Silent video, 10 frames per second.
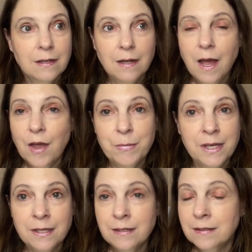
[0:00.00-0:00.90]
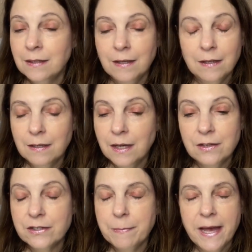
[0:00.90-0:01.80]
I mean, I
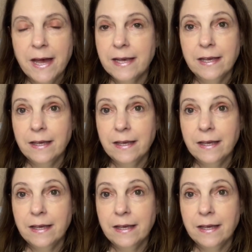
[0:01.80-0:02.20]
look back